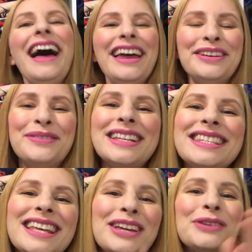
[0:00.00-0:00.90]

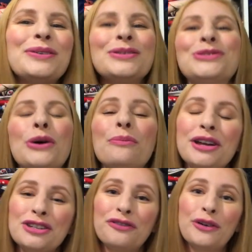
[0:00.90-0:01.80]
Anyways, thank you all so
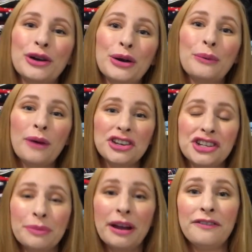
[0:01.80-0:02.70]
much for
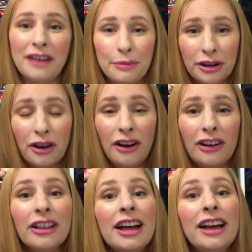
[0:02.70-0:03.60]
watching my fabric
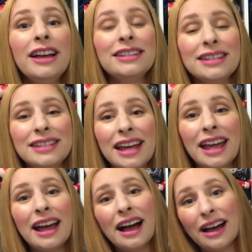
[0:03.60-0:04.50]
haul
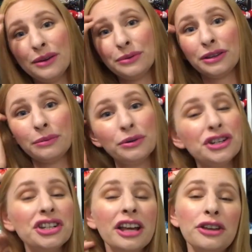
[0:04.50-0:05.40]
today. I really
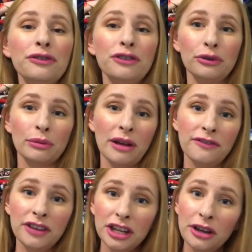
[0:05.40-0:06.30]
appreciate you viewing
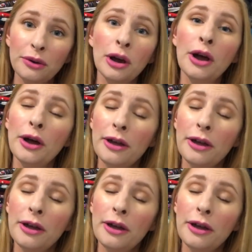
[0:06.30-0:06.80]
my video.